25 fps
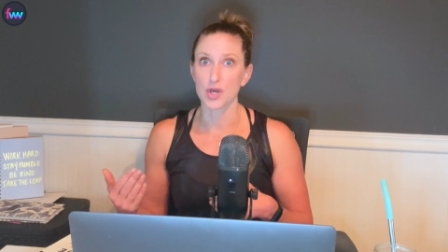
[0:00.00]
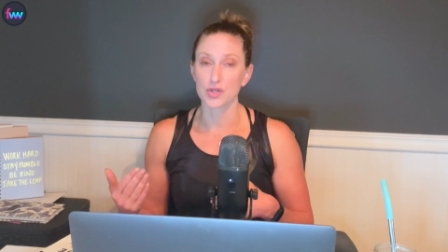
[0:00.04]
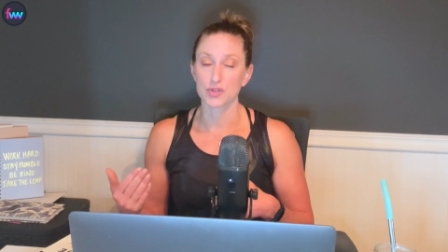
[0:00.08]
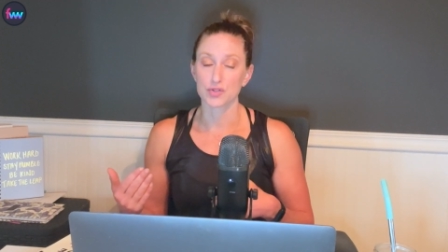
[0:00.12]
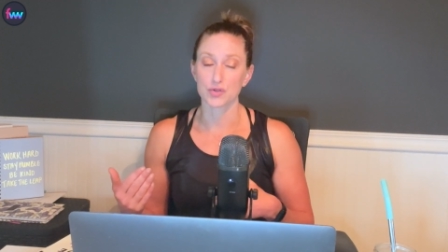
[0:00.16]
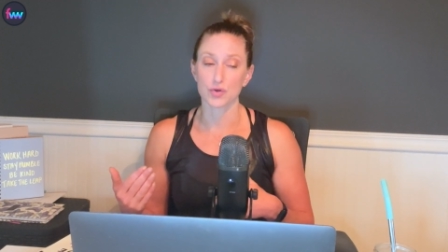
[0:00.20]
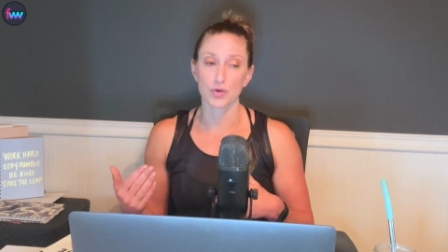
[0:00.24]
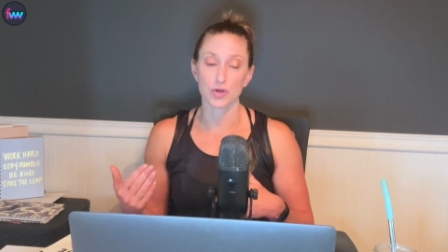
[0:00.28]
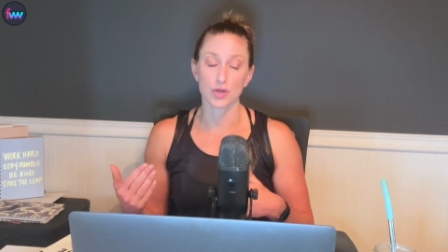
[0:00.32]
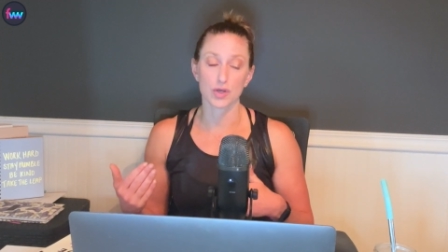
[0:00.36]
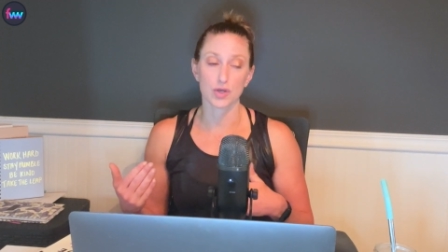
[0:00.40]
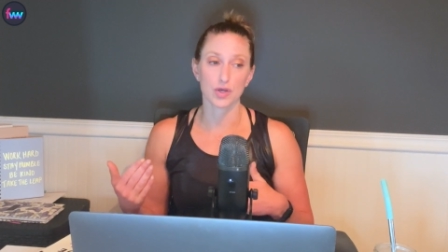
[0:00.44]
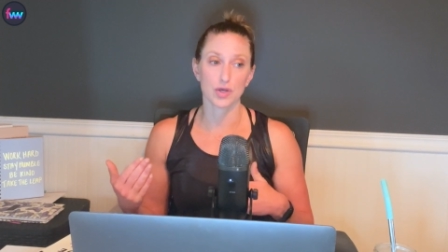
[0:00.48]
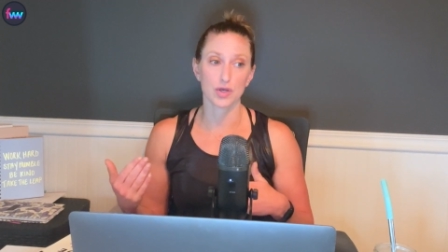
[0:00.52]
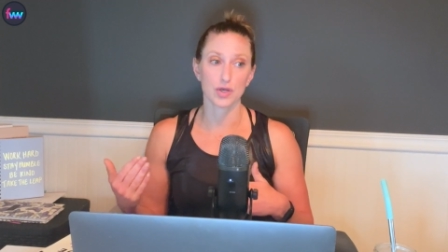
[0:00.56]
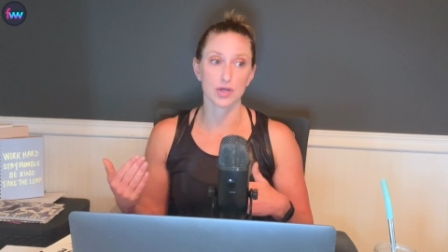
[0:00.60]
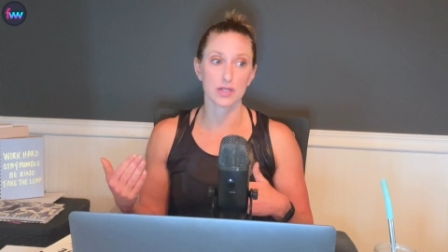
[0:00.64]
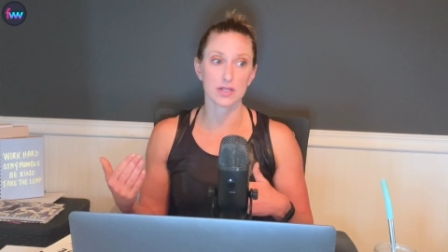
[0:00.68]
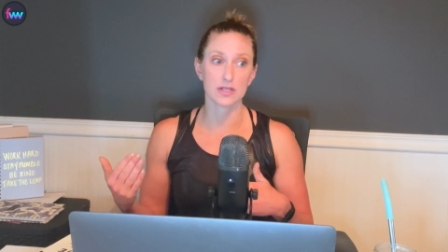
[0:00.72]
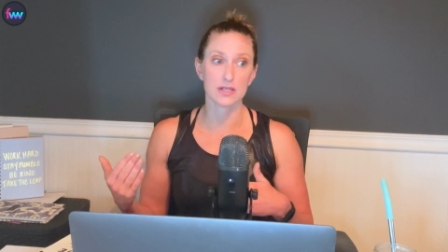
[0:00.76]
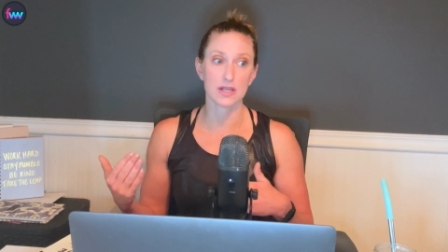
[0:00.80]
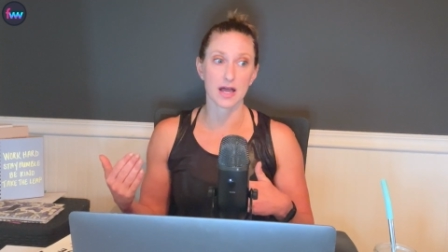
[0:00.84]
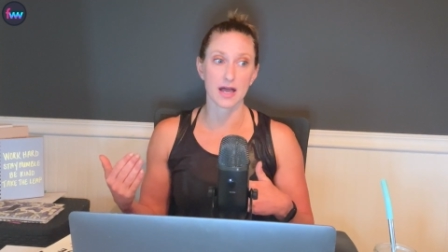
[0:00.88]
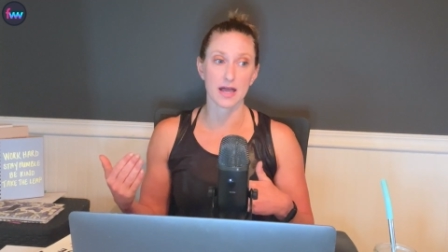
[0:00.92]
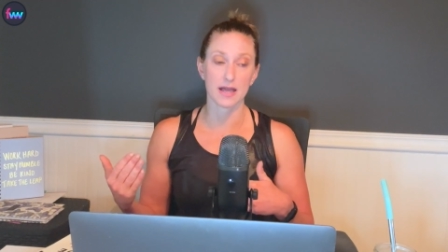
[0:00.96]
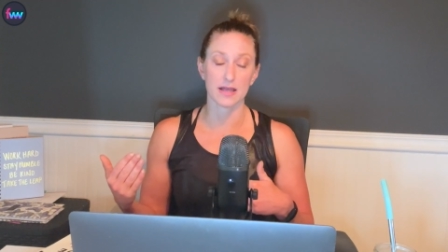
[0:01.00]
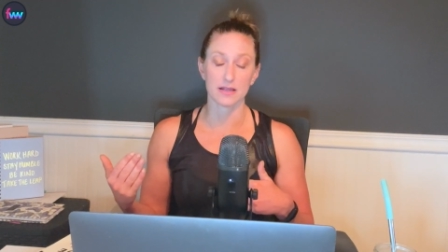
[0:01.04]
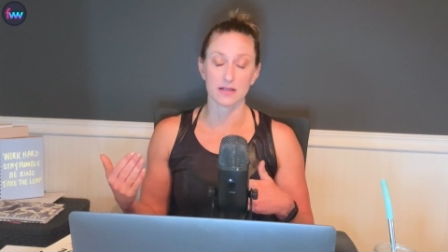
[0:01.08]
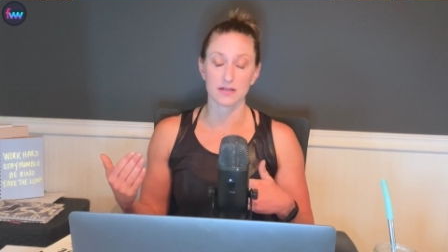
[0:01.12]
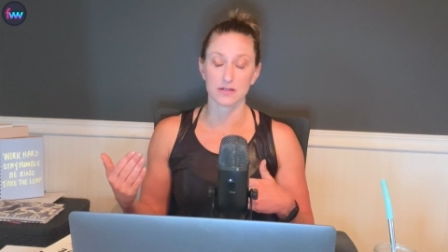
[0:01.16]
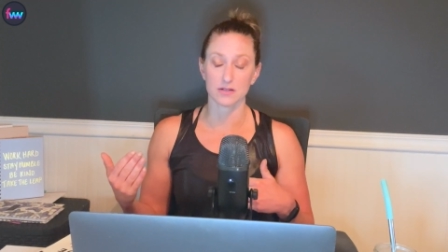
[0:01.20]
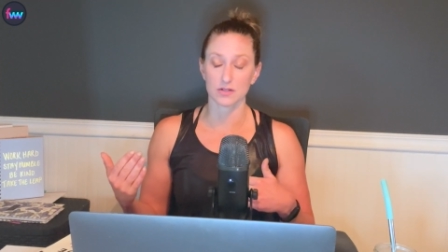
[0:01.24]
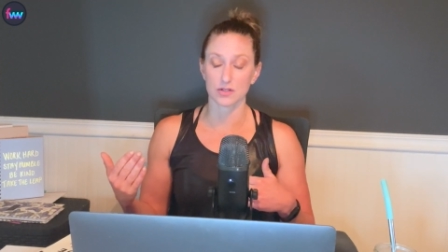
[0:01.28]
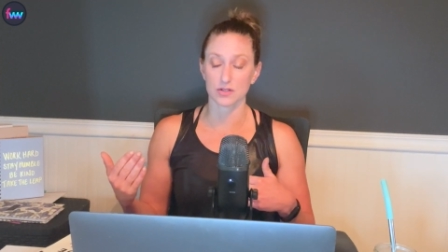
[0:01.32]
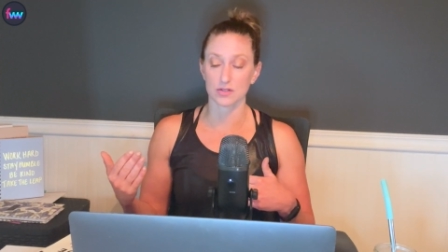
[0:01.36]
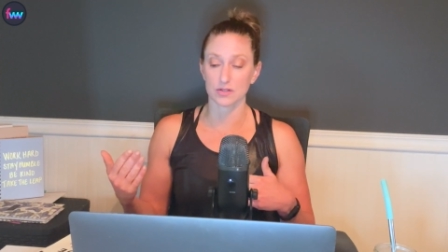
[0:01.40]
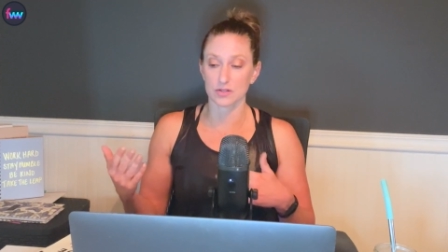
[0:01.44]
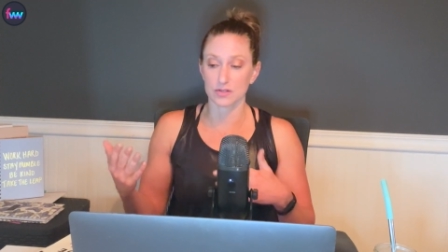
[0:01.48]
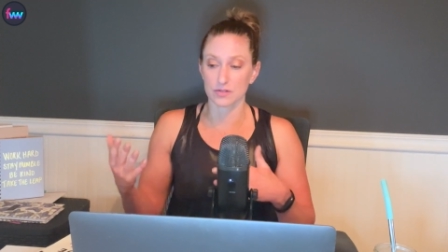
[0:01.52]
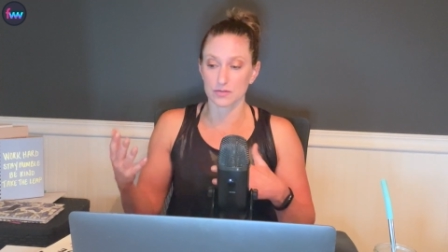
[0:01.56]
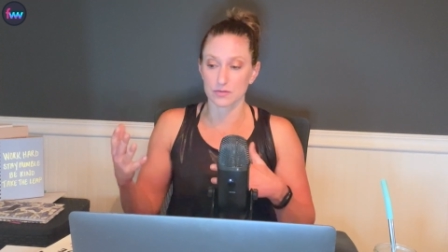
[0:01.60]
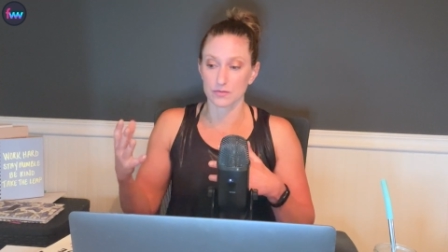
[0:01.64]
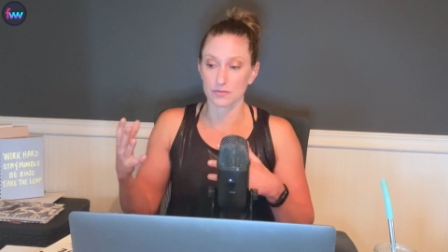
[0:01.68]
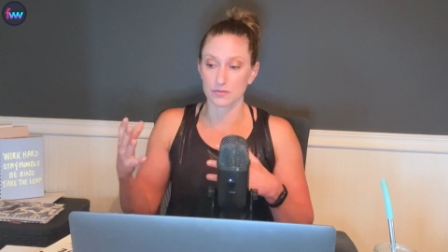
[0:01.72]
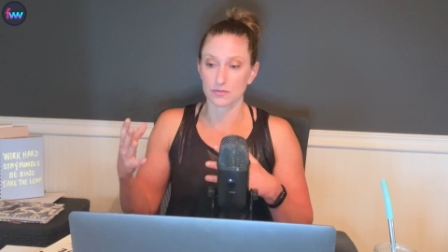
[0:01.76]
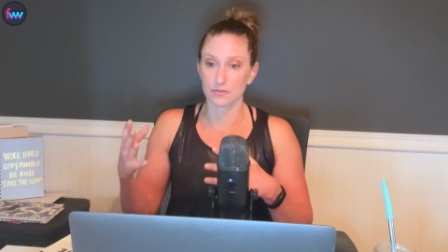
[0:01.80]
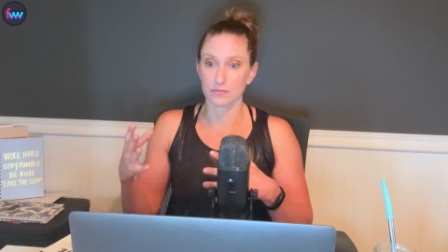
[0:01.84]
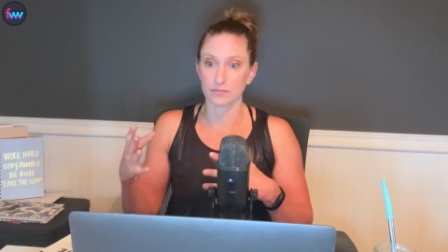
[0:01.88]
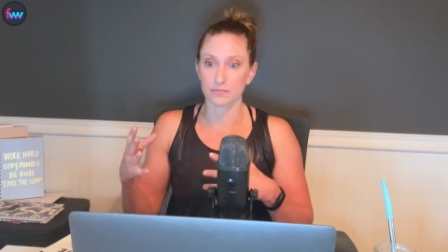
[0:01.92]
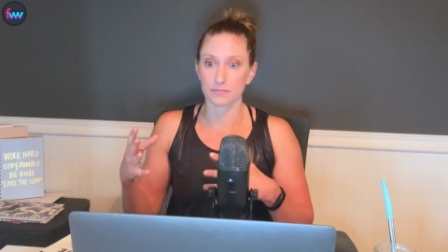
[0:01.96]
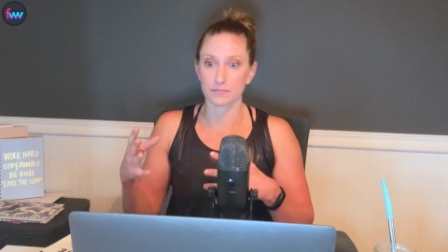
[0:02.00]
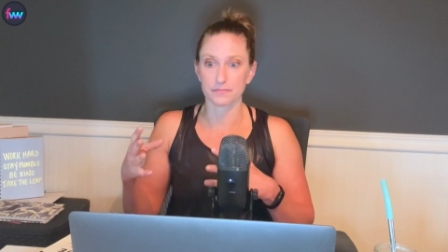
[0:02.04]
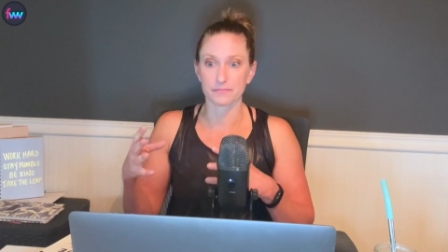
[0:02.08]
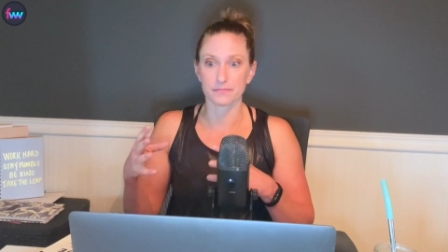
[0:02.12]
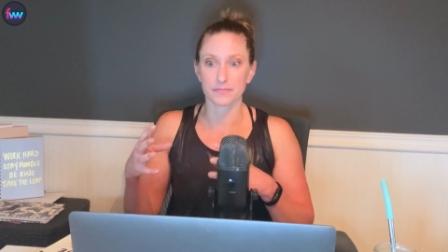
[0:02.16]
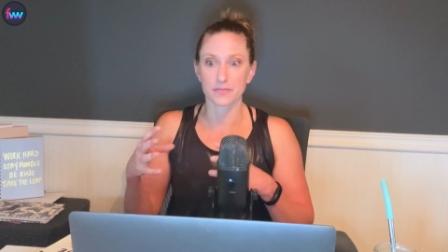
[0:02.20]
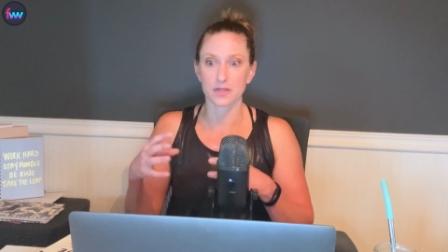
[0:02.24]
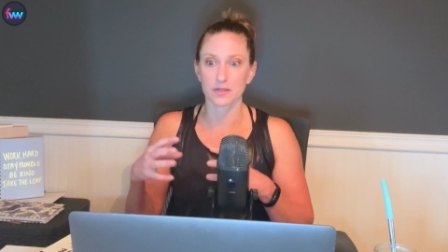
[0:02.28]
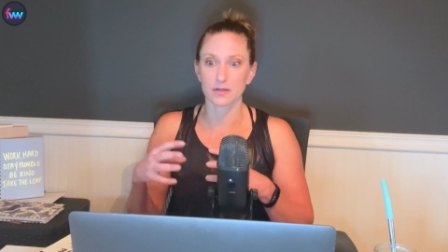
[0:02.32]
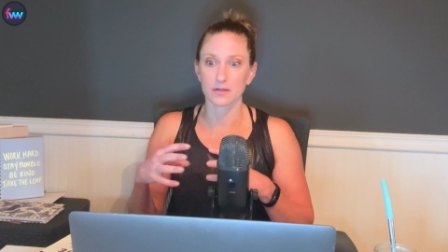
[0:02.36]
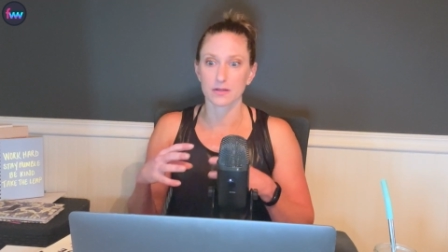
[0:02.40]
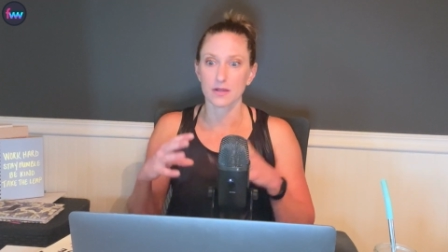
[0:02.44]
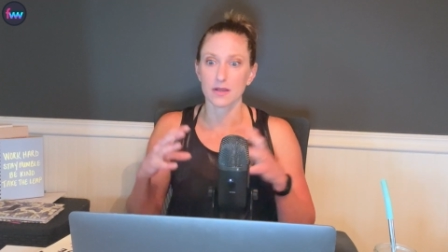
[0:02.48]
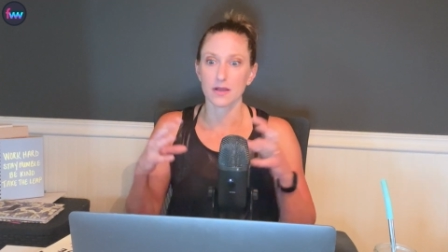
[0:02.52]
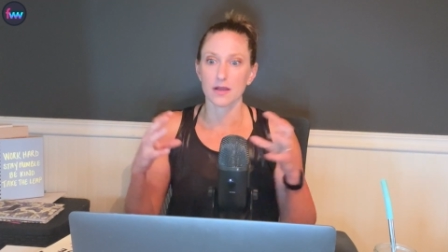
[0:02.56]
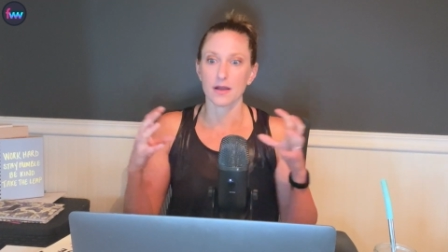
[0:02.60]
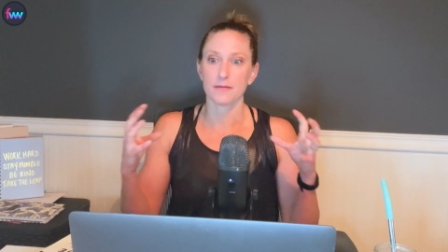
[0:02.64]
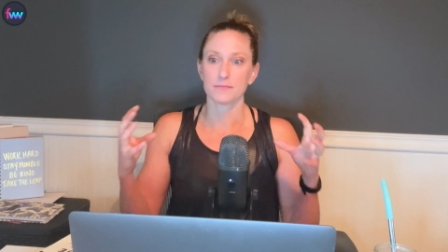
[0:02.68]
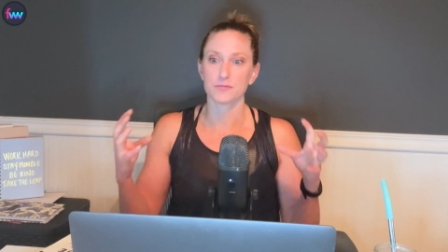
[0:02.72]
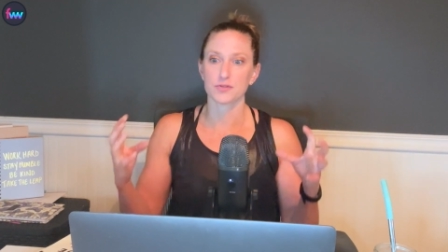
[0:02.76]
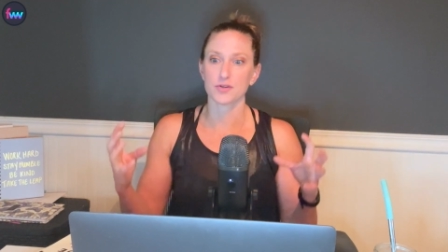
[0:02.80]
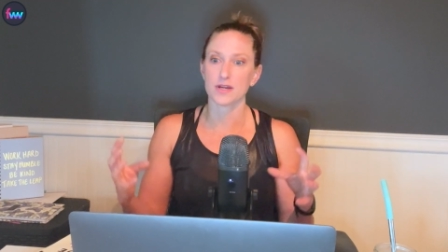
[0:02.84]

So it could not I'm